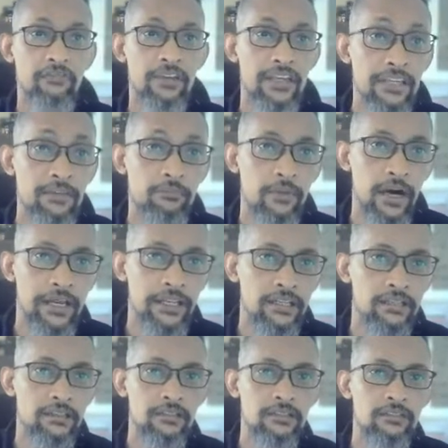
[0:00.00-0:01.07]
in mind
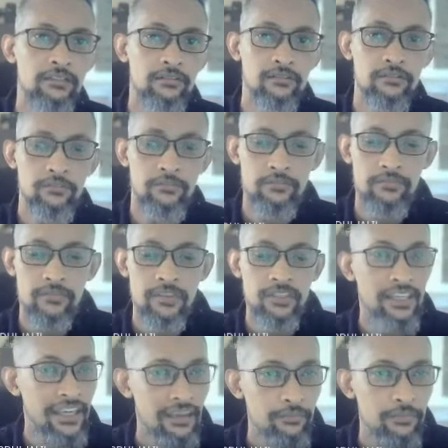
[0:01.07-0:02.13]

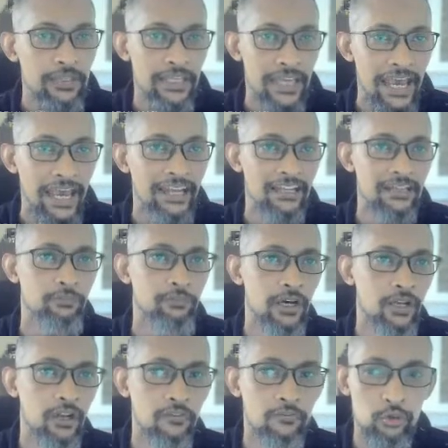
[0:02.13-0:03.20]
can be add a part
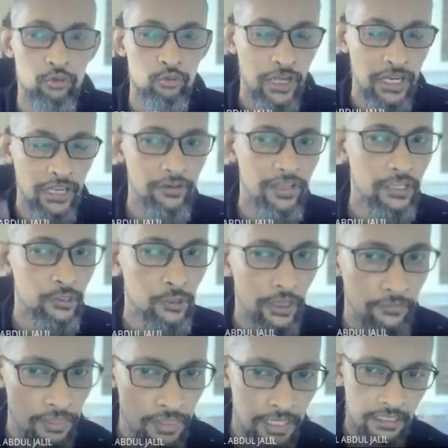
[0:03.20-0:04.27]
of those. Whatever that you
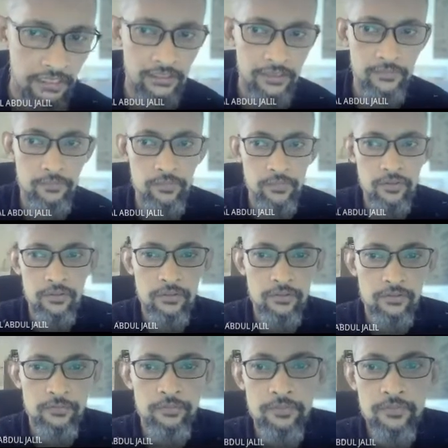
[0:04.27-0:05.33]
have think
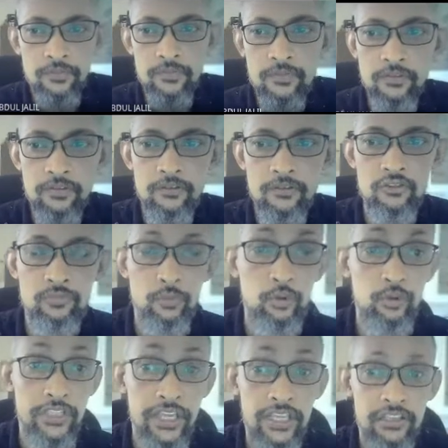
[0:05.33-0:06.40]

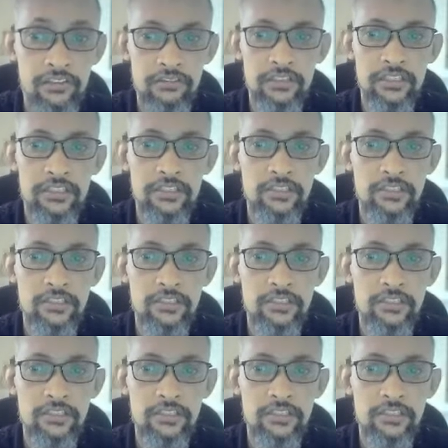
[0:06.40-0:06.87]
spontaneously,